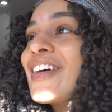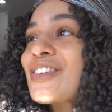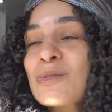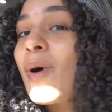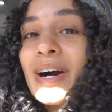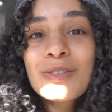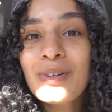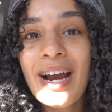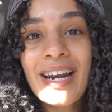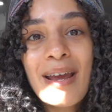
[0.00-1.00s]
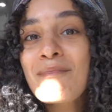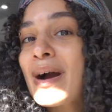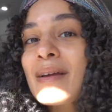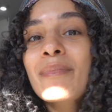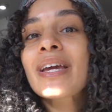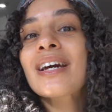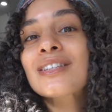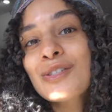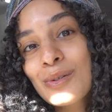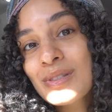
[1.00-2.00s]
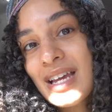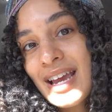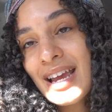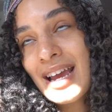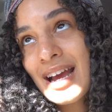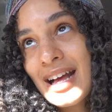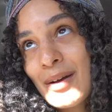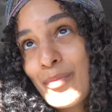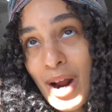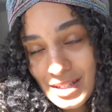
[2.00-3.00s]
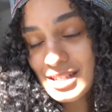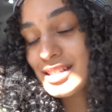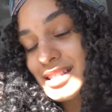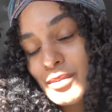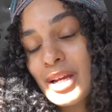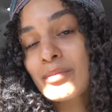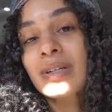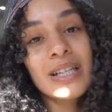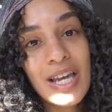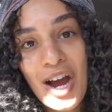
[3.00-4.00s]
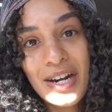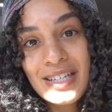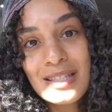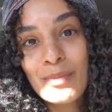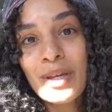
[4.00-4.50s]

this wild ride. It might be a two-day process, to be completely honest,